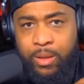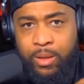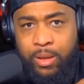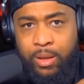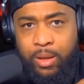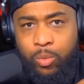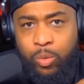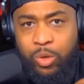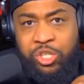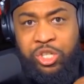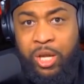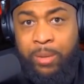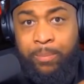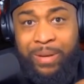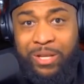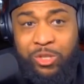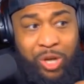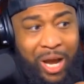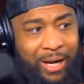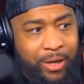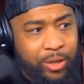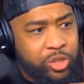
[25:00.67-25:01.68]
We shouldn't be
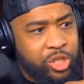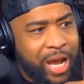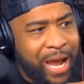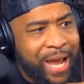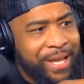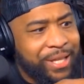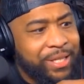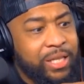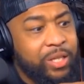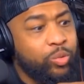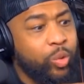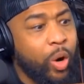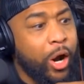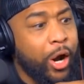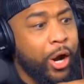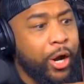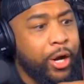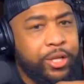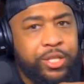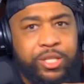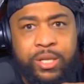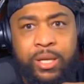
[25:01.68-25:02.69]
trying to change these
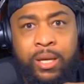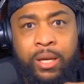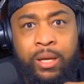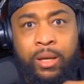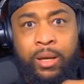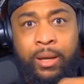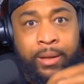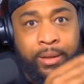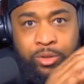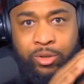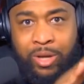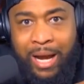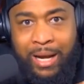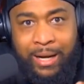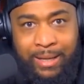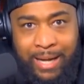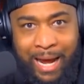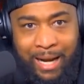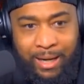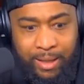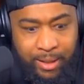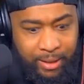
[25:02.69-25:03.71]
words and try to
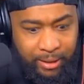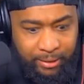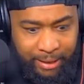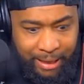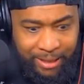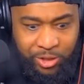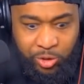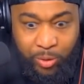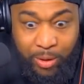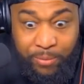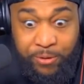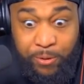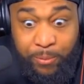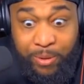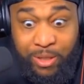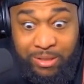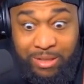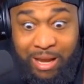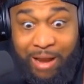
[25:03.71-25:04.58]
not look at that scripture because our